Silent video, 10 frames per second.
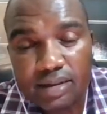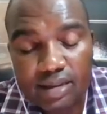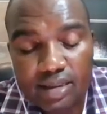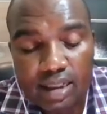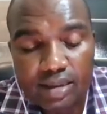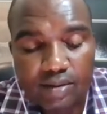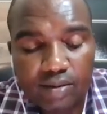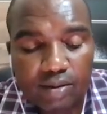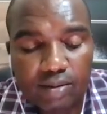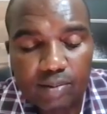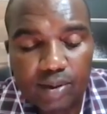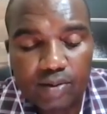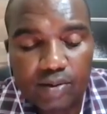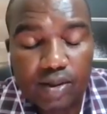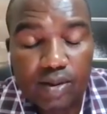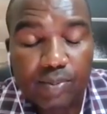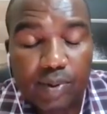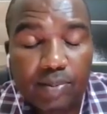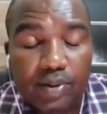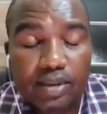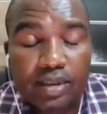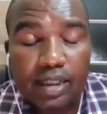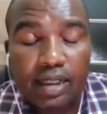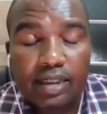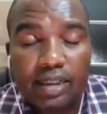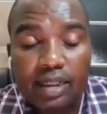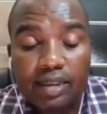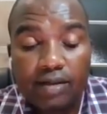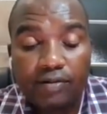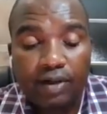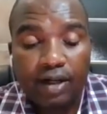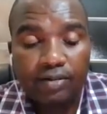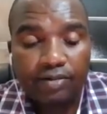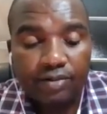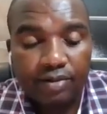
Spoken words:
research document, which was published in 1985,